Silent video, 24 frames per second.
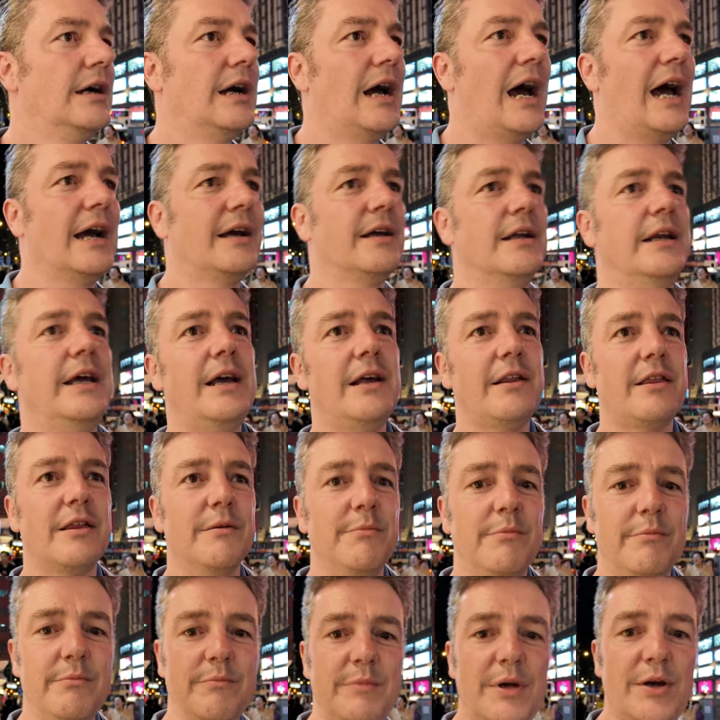I can hear
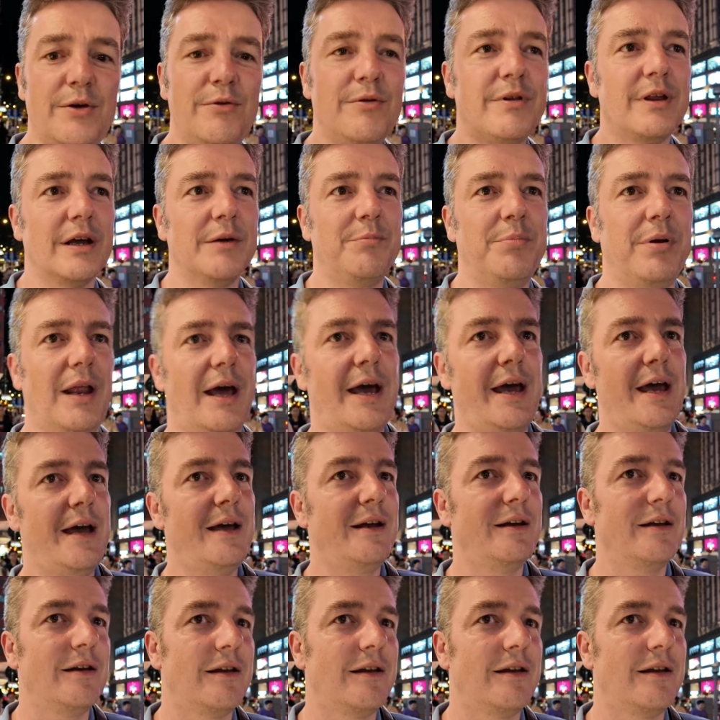some music playing